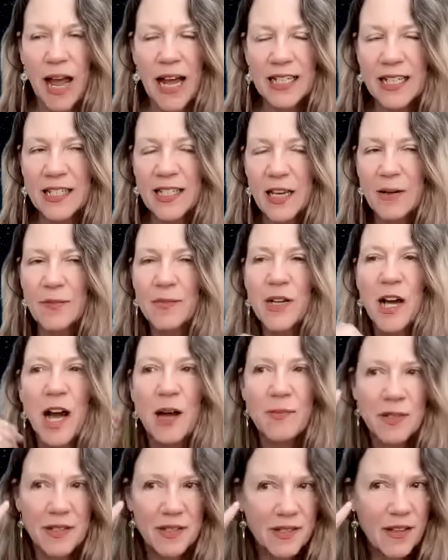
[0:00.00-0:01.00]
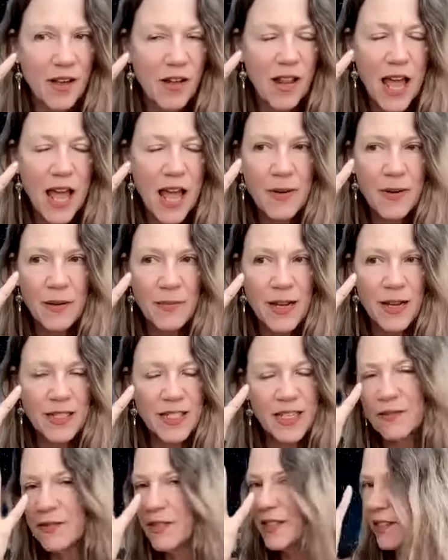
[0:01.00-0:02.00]
At the same time, this is all happening May
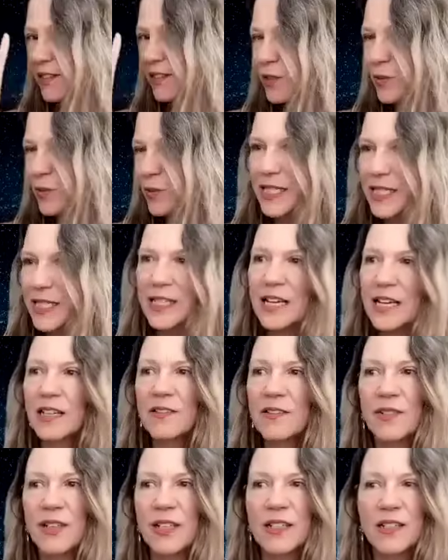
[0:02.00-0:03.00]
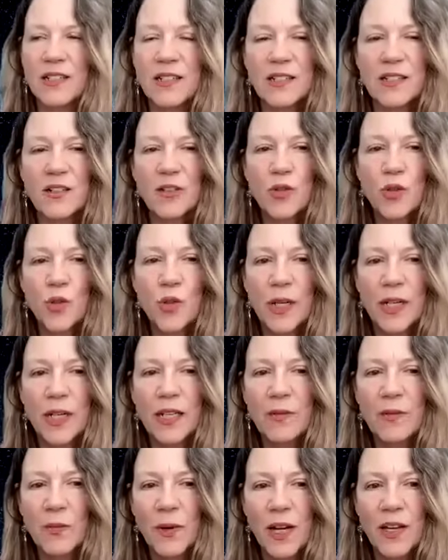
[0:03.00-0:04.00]
seventeenth to twenty-second, Venus is
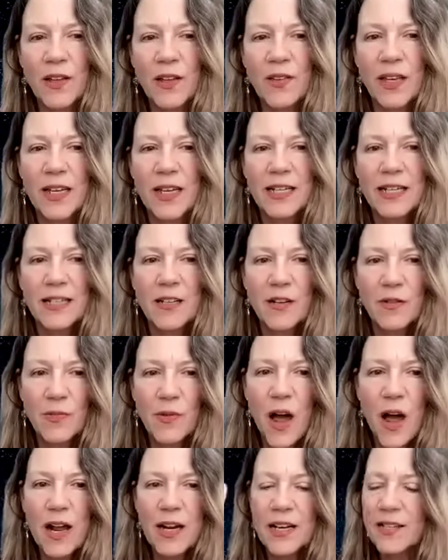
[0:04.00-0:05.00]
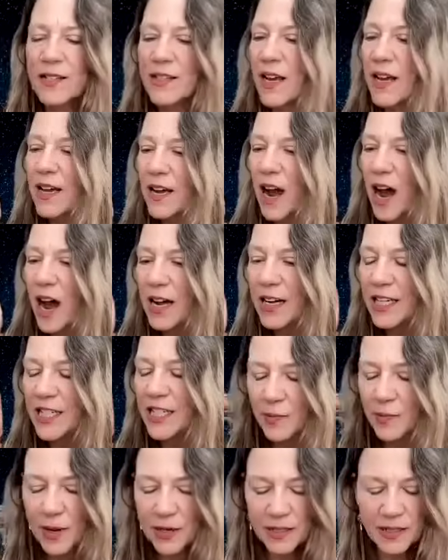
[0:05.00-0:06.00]
conjoining with Uranus.
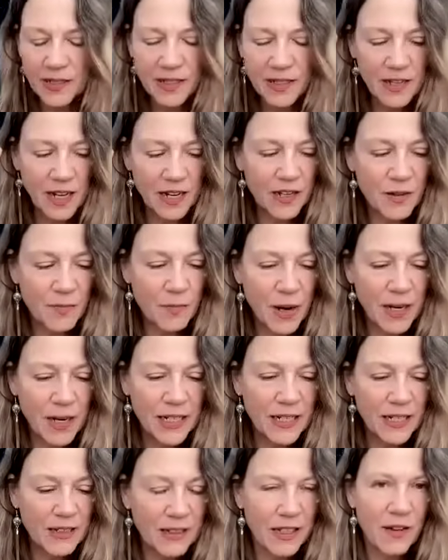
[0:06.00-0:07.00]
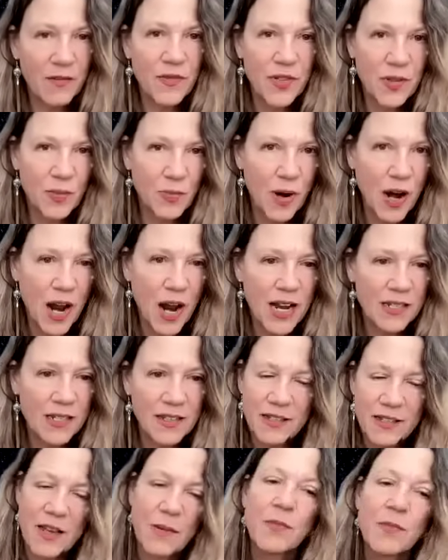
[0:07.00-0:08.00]
Unexpected sudden money and love
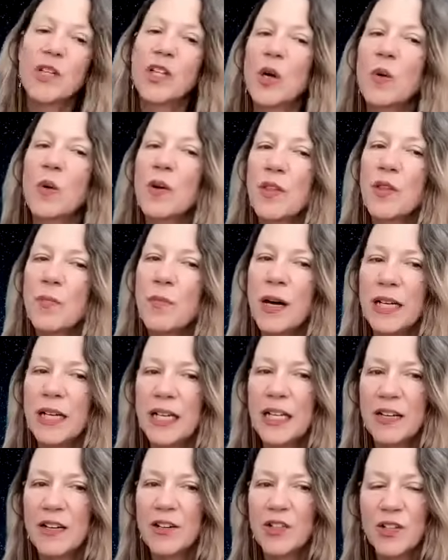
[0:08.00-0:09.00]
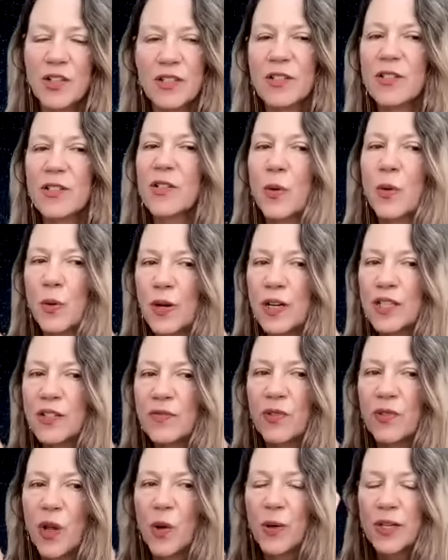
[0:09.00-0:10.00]
surprises. I'm going to go with the money here. She's in Taurus,
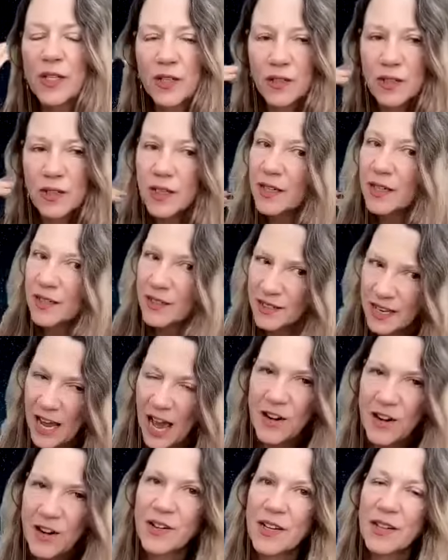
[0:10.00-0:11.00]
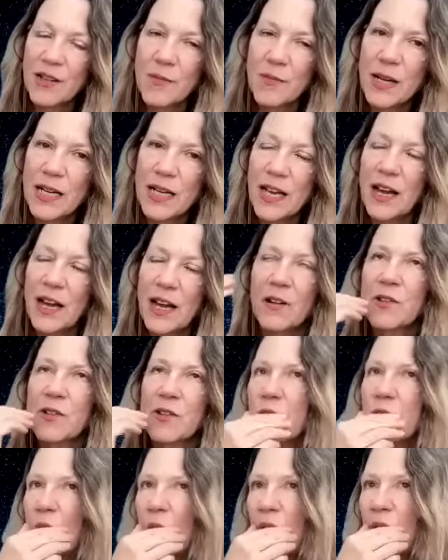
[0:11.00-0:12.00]
flowing to Saturn in the money
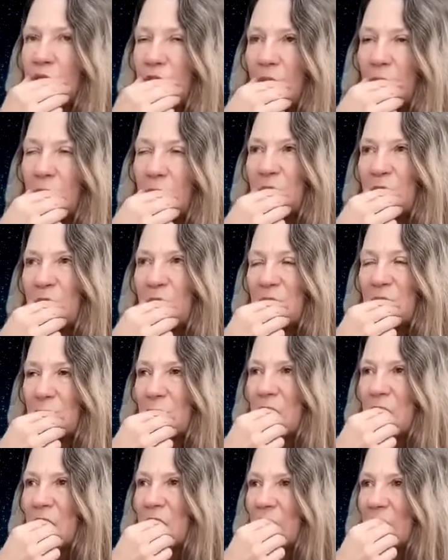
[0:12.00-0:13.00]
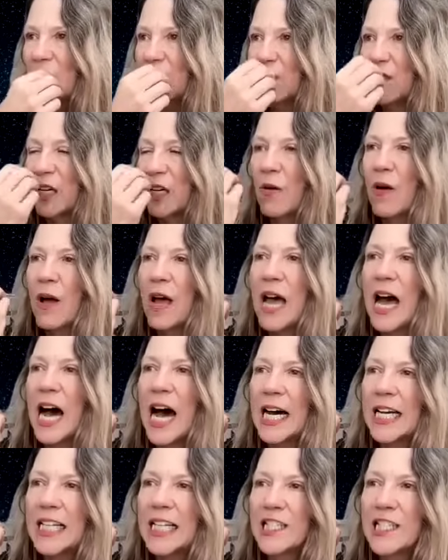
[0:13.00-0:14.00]
house and Neptune in the money house. So
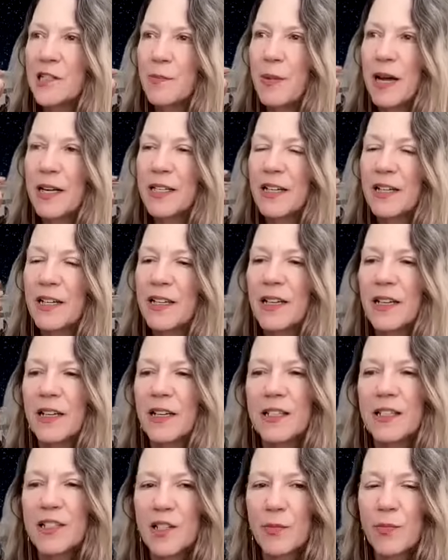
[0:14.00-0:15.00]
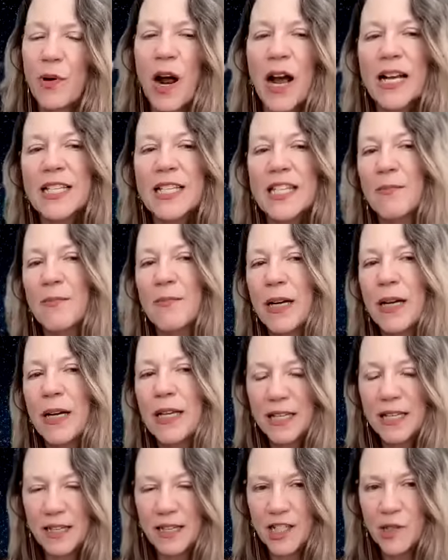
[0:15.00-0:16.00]
unexpected, surprising
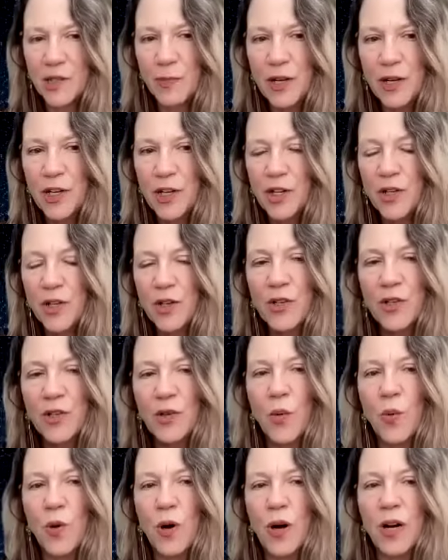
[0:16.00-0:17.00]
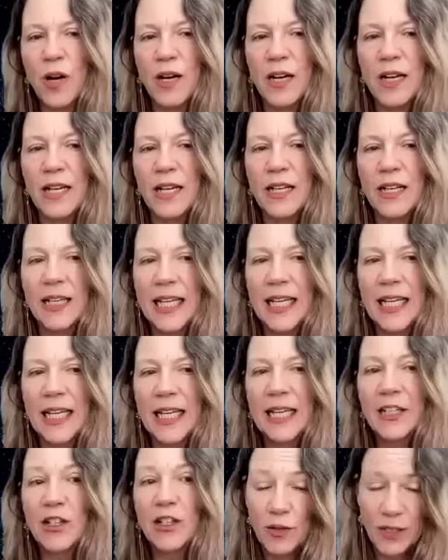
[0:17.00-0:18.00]
money expenditures or
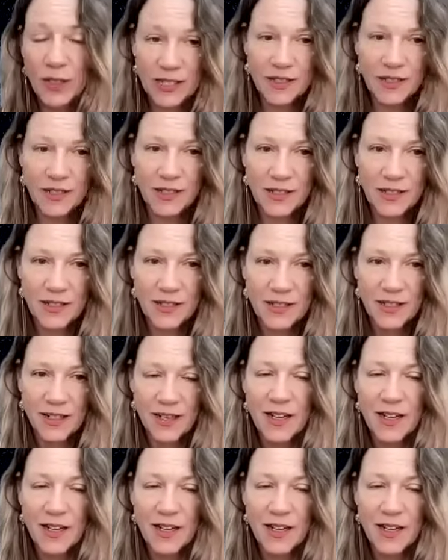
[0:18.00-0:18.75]
increases